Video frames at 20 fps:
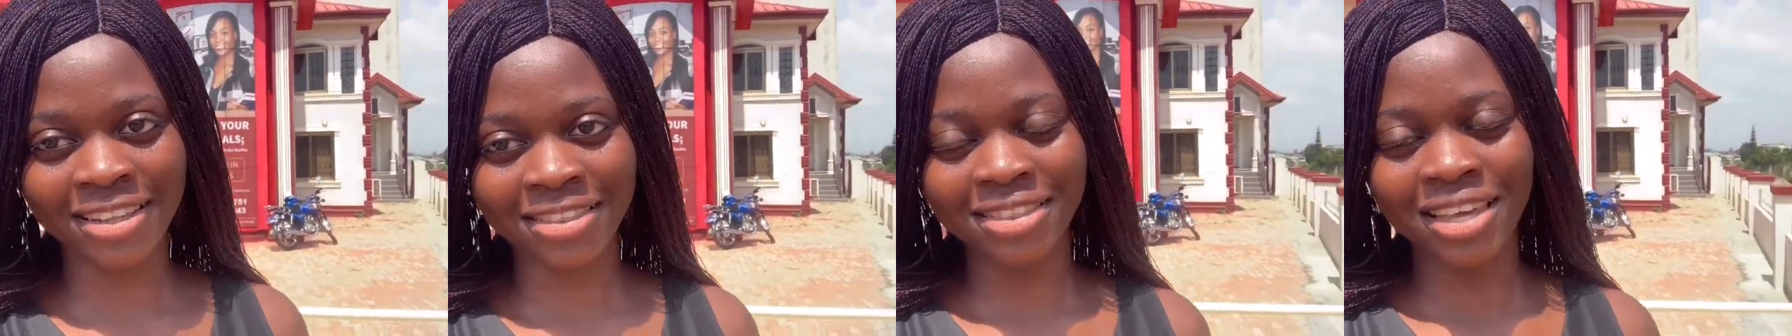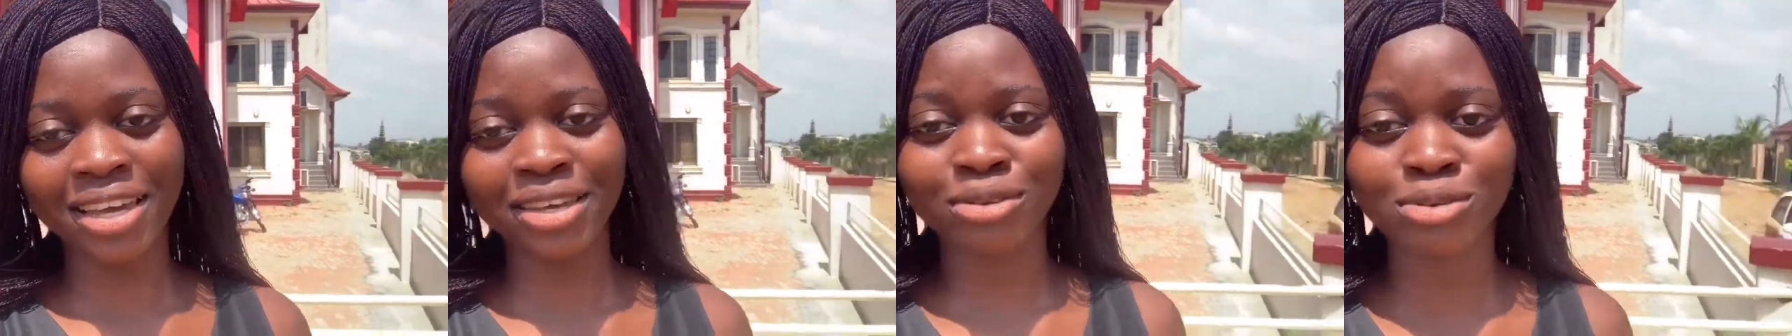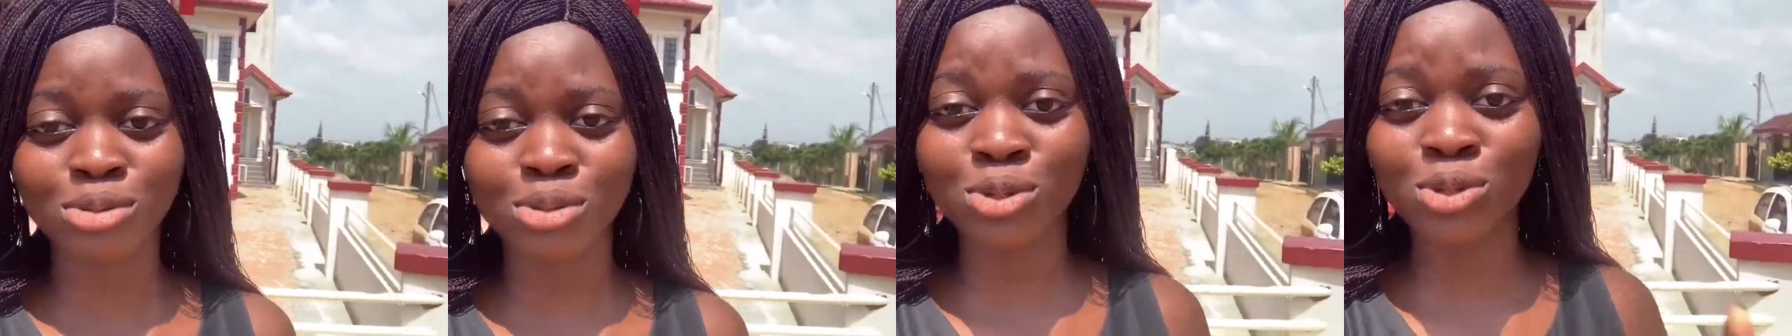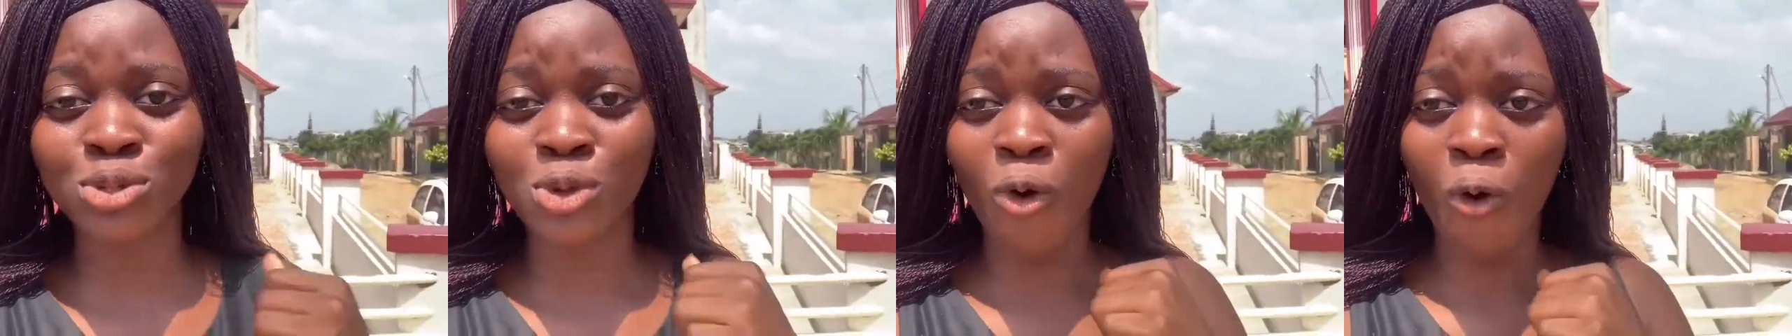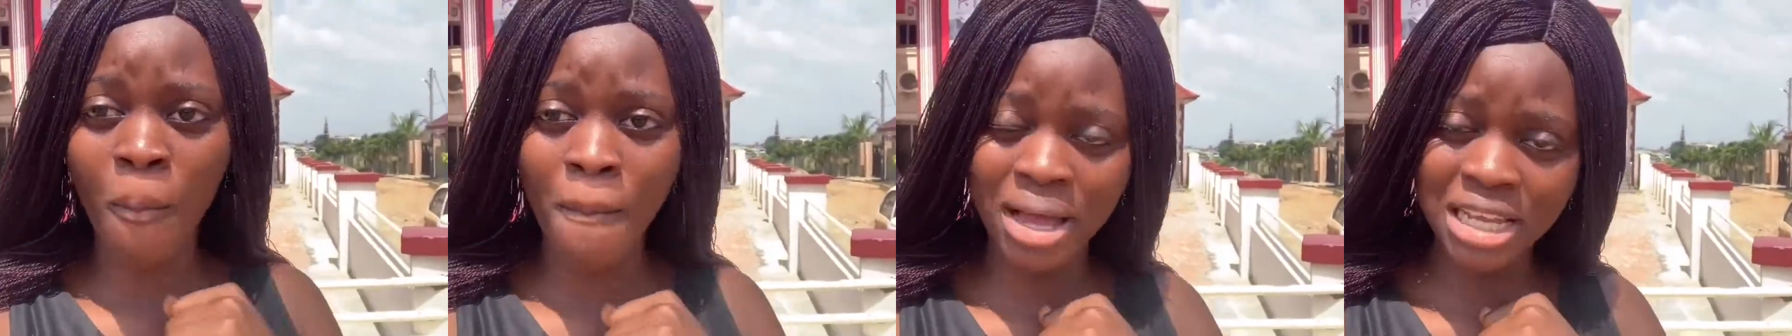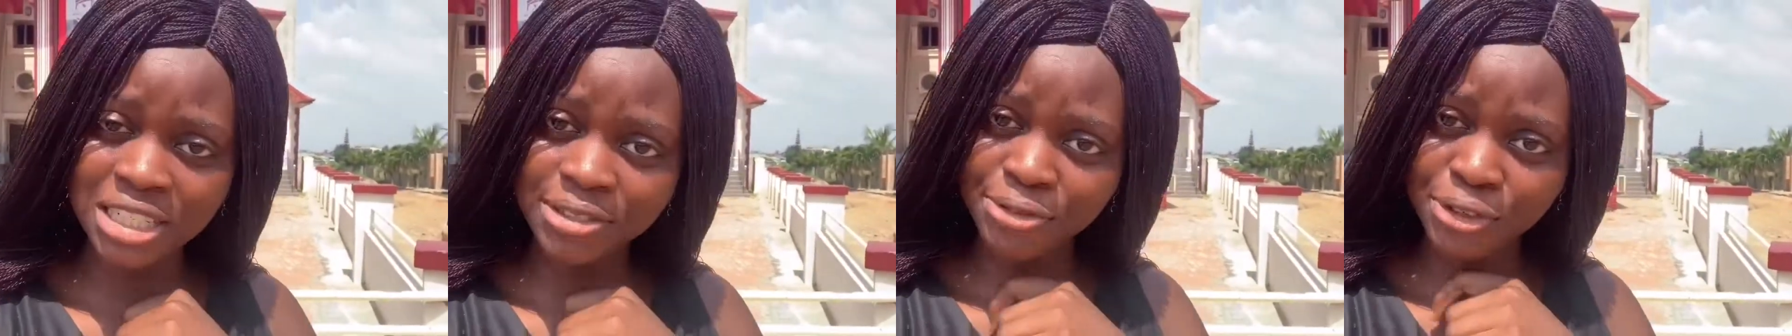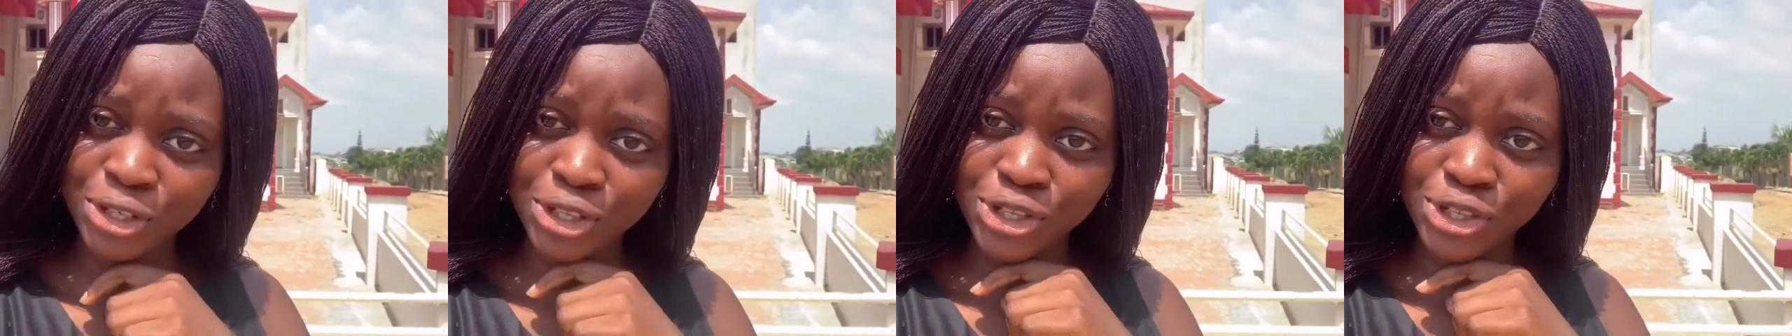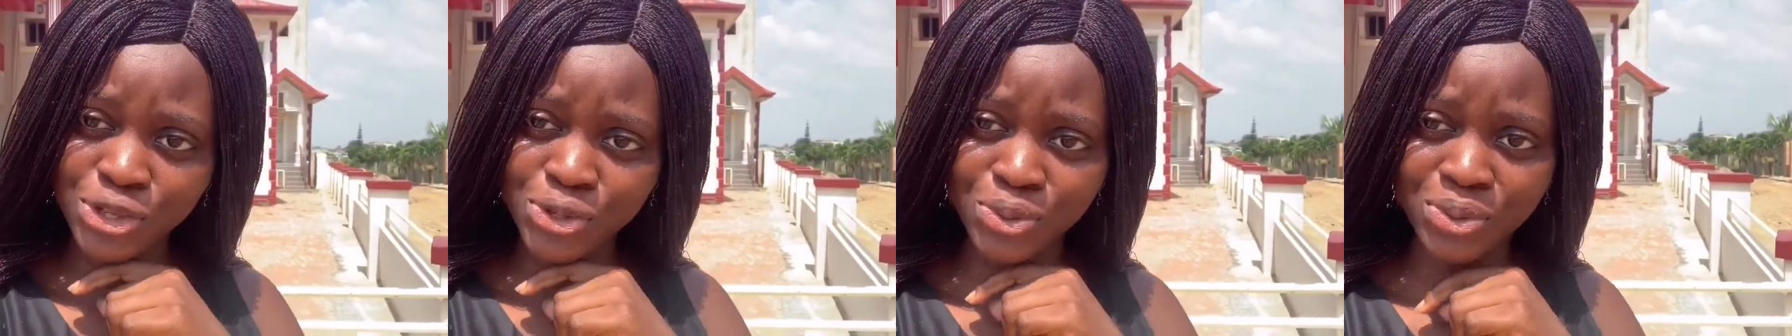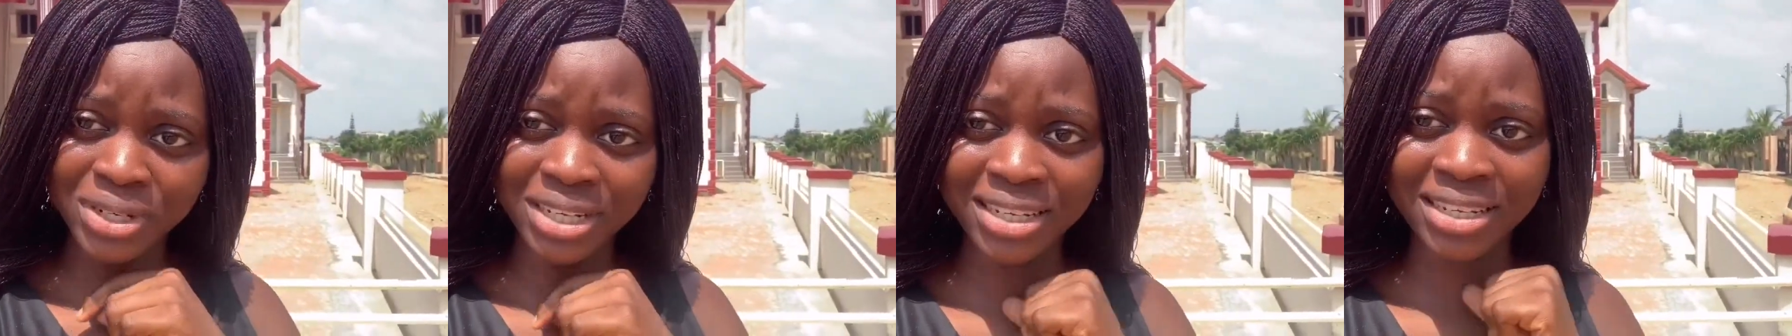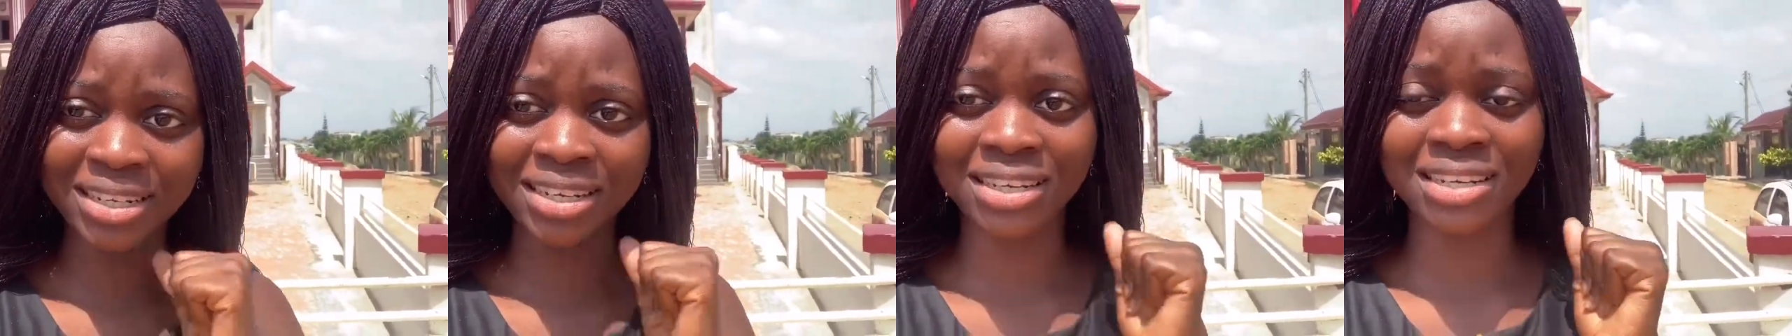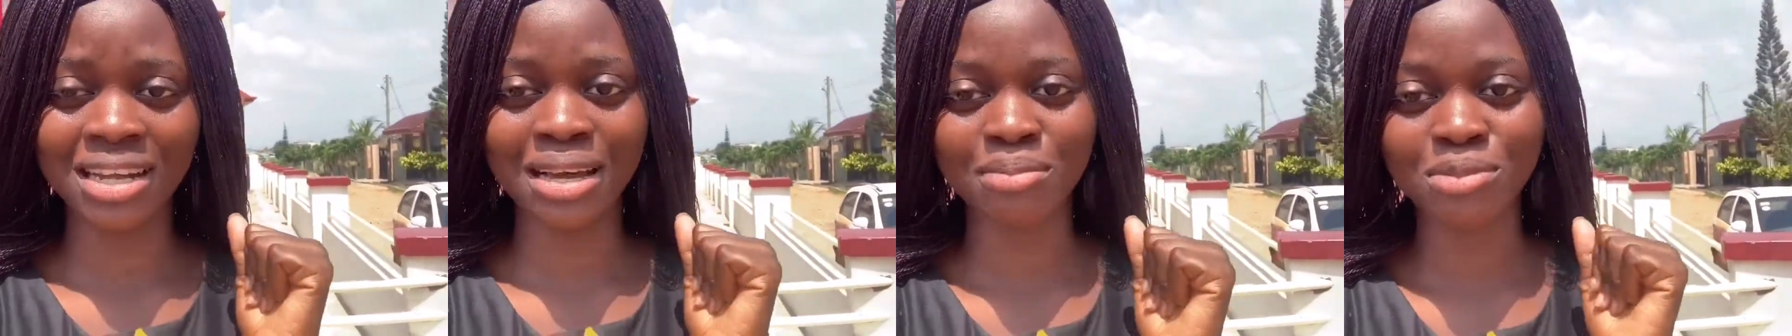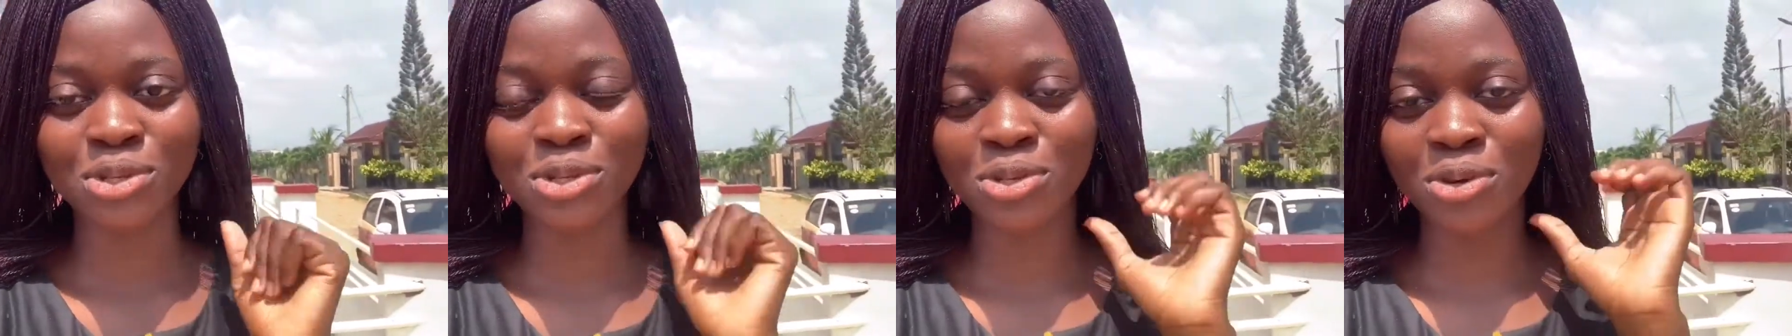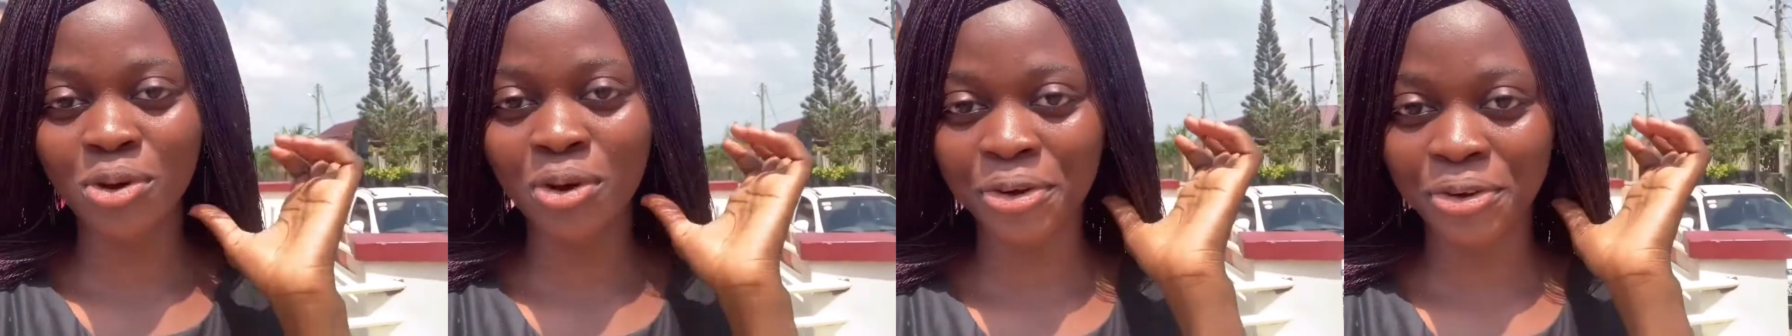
and thank you so much for tuning in. I'm so